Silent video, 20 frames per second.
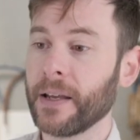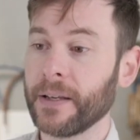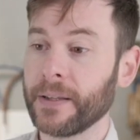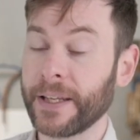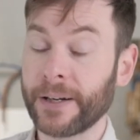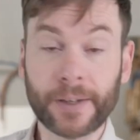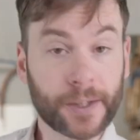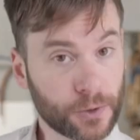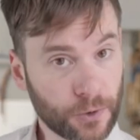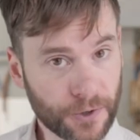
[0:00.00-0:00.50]

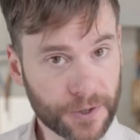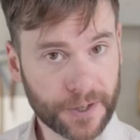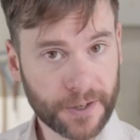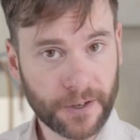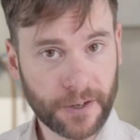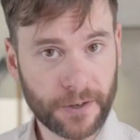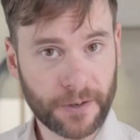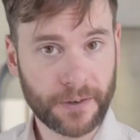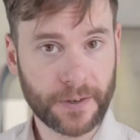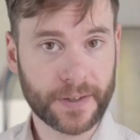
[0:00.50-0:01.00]
There are
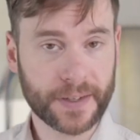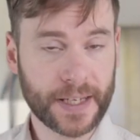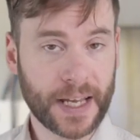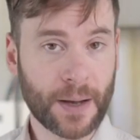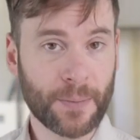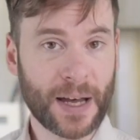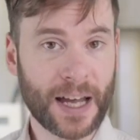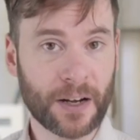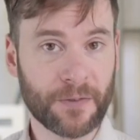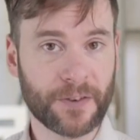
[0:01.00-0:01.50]
also
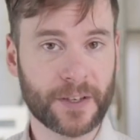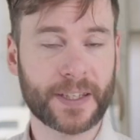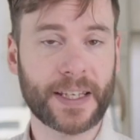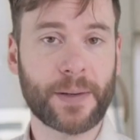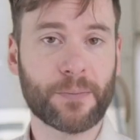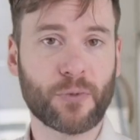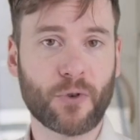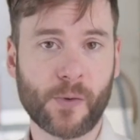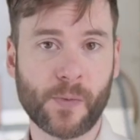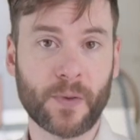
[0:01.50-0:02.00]
some
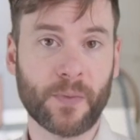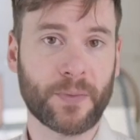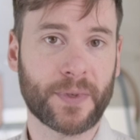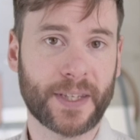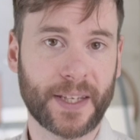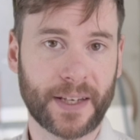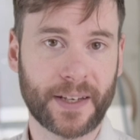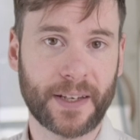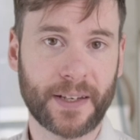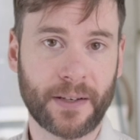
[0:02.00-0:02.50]
unforeseen problems
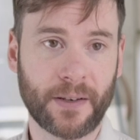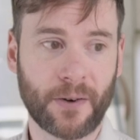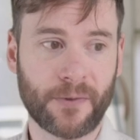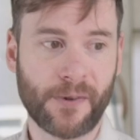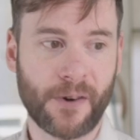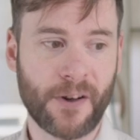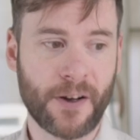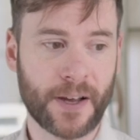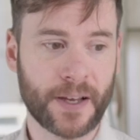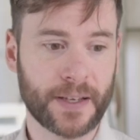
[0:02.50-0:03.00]
that can
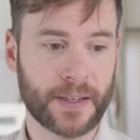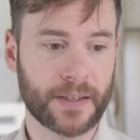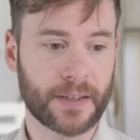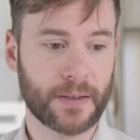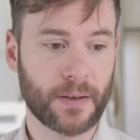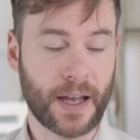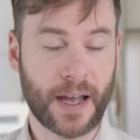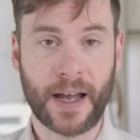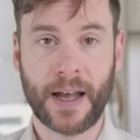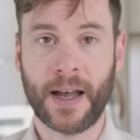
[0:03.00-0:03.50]

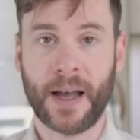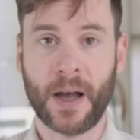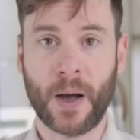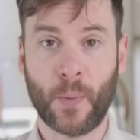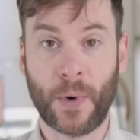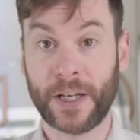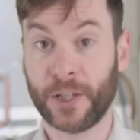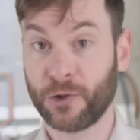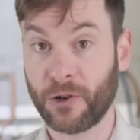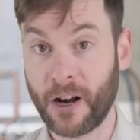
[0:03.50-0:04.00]
arise
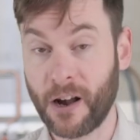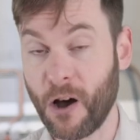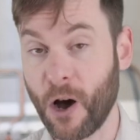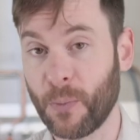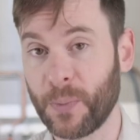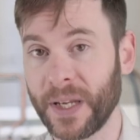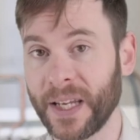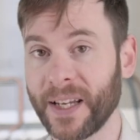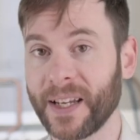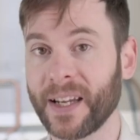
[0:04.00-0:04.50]
when dry
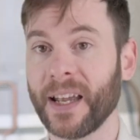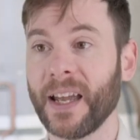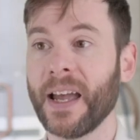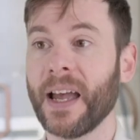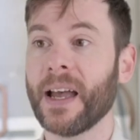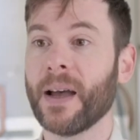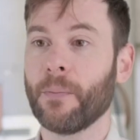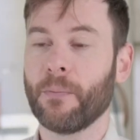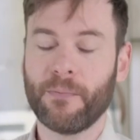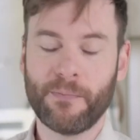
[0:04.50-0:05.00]
hopping.
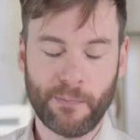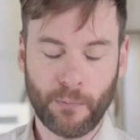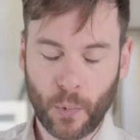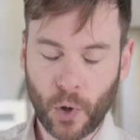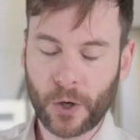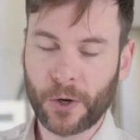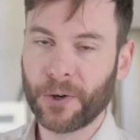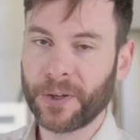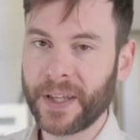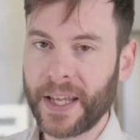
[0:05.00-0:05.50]

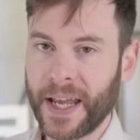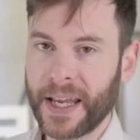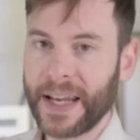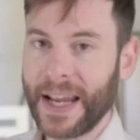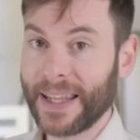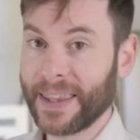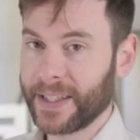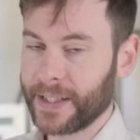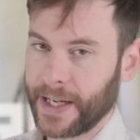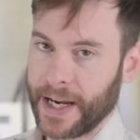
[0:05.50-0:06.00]
More on that
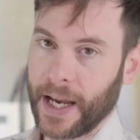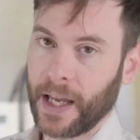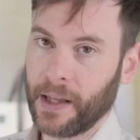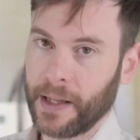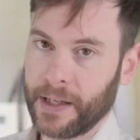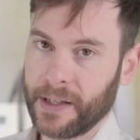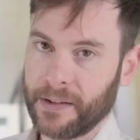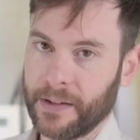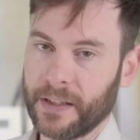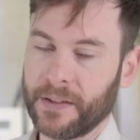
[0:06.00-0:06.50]
at the tail
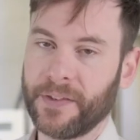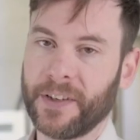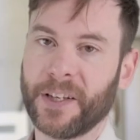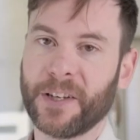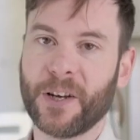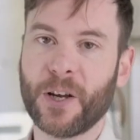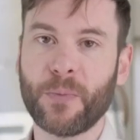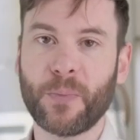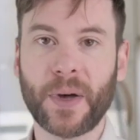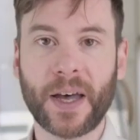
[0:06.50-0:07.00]
end of this
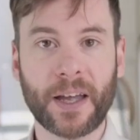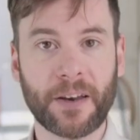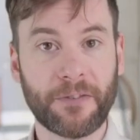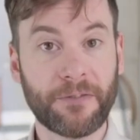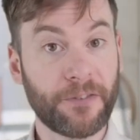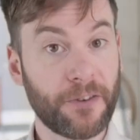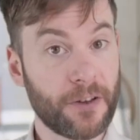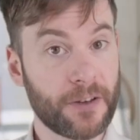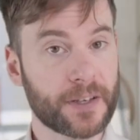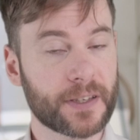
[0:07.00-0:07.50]
video. But
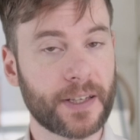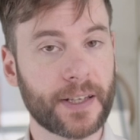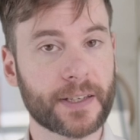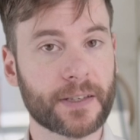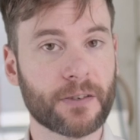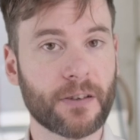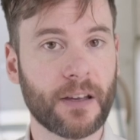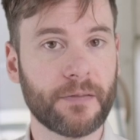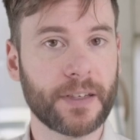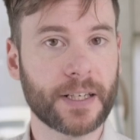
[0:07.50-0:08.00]
first, let's
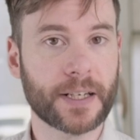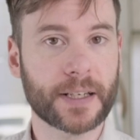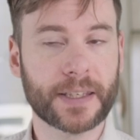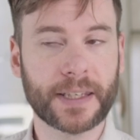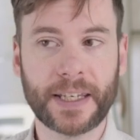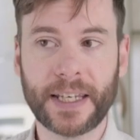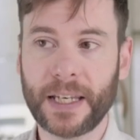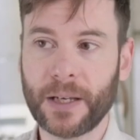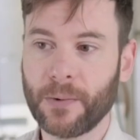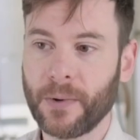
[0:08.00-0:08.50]
dive in and
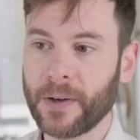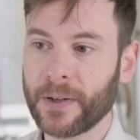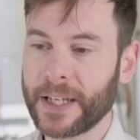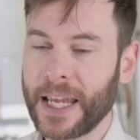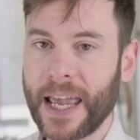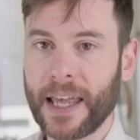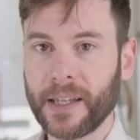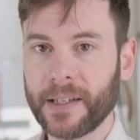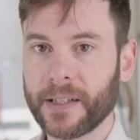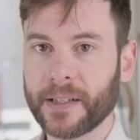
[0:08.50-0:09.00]
see what
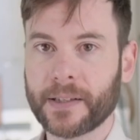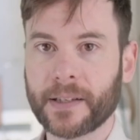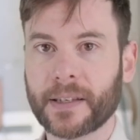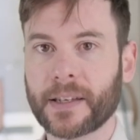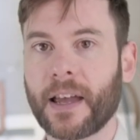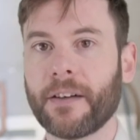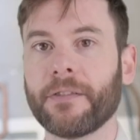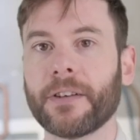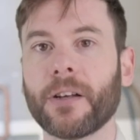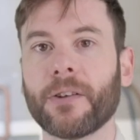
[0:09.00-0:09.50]
Helen has
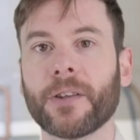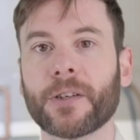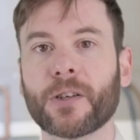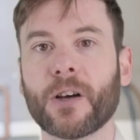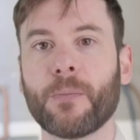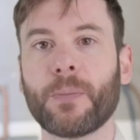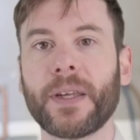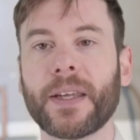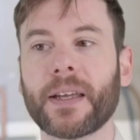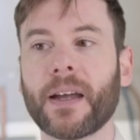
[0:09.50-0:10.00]
discovered on the
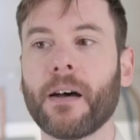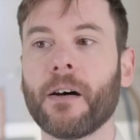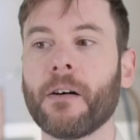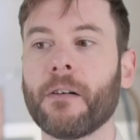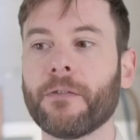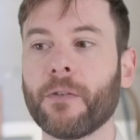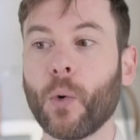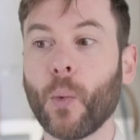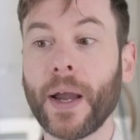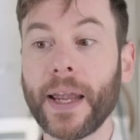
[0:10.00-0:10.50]
topic
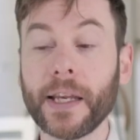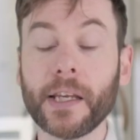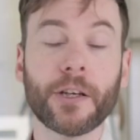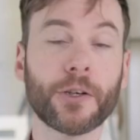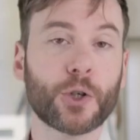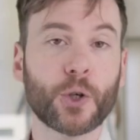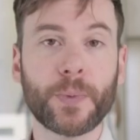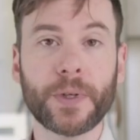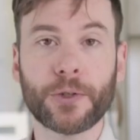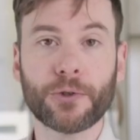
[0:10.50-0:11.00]
of when you
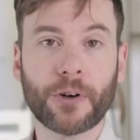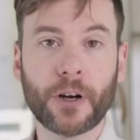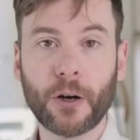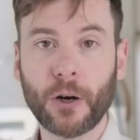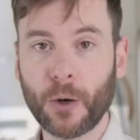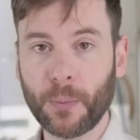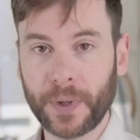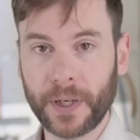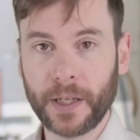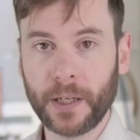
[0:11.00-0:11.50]
should be dry
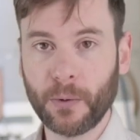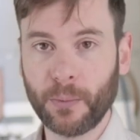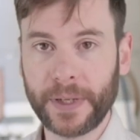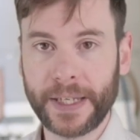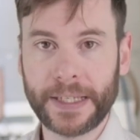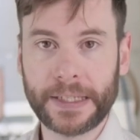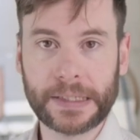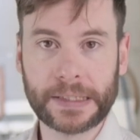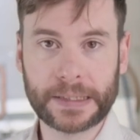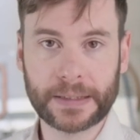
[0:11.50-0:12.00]
hopping your beers.